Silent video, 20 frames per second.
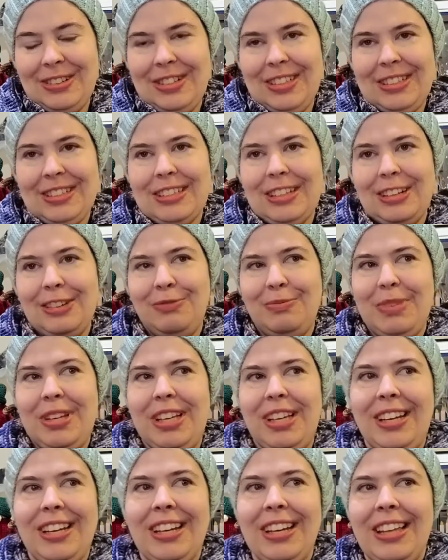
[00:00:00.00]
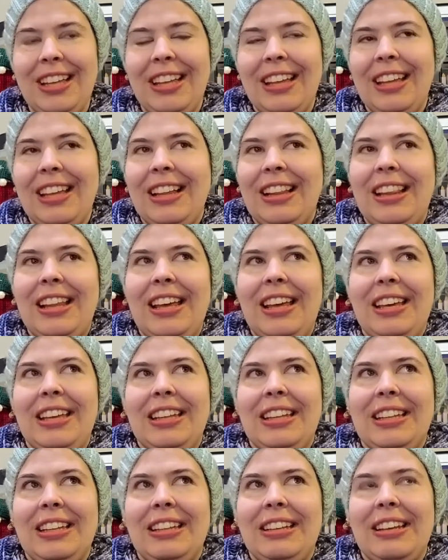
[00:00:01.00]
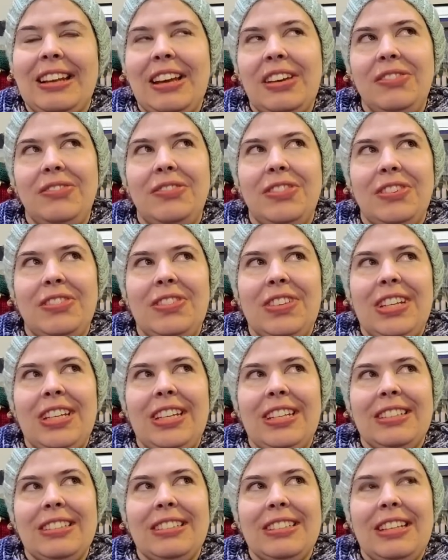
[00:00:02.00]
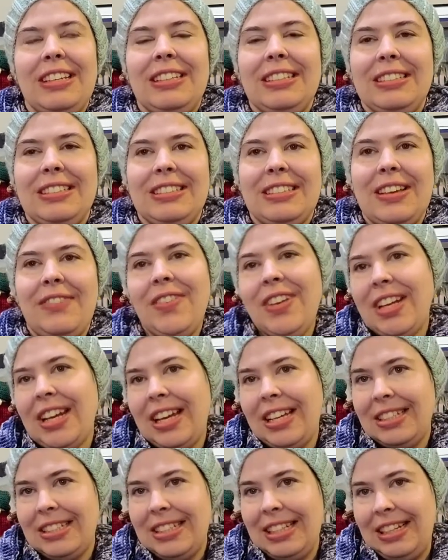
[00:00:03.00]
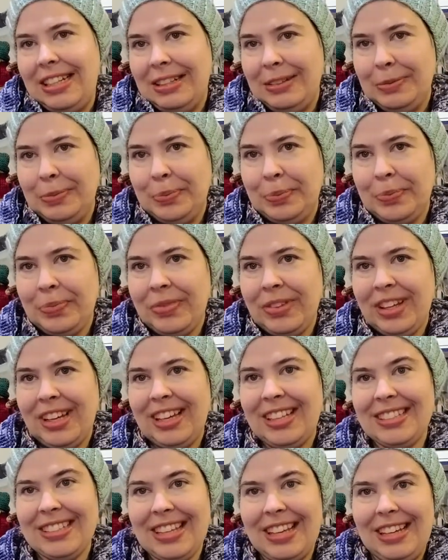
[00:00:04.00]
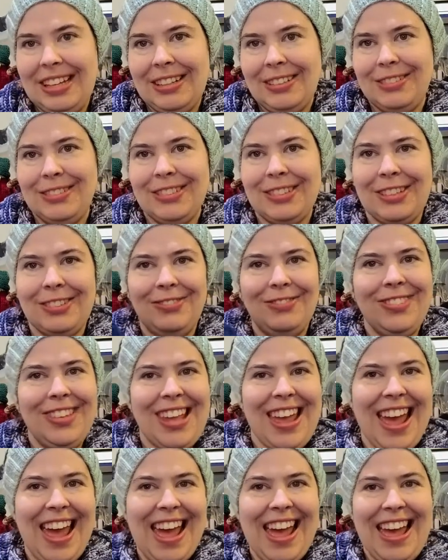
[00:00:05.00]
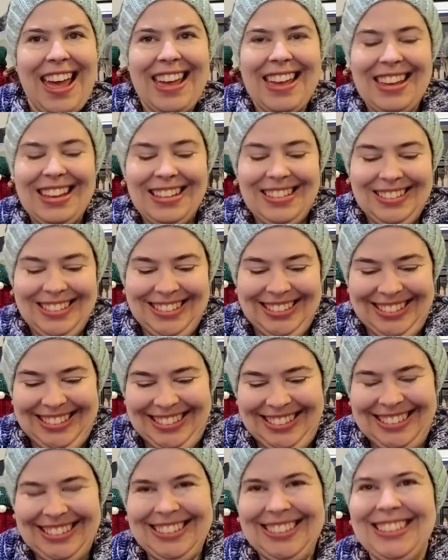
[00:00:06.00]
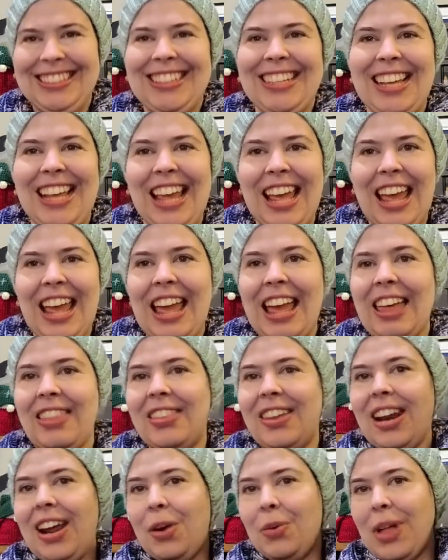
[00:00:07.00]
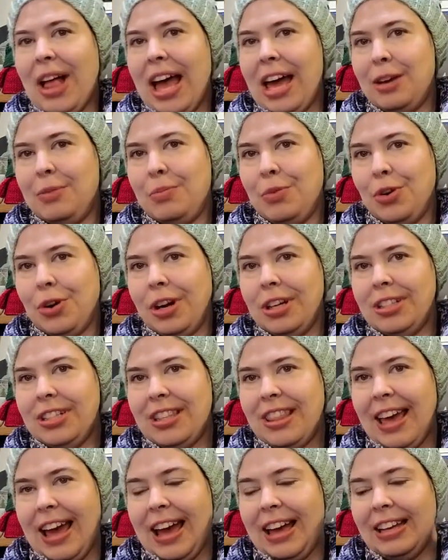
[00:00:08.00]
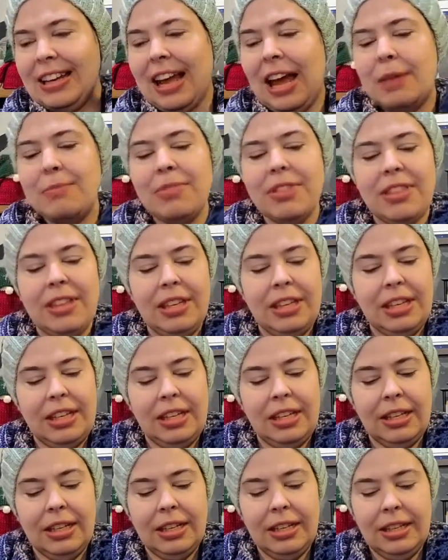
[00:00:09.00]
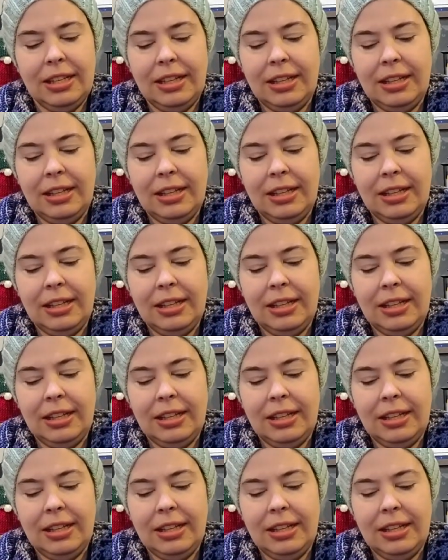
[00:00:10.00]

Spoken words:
instead of being like $9.50, it's like $7.19 a skein. So yay! And then I will add more onto that. I'm thinking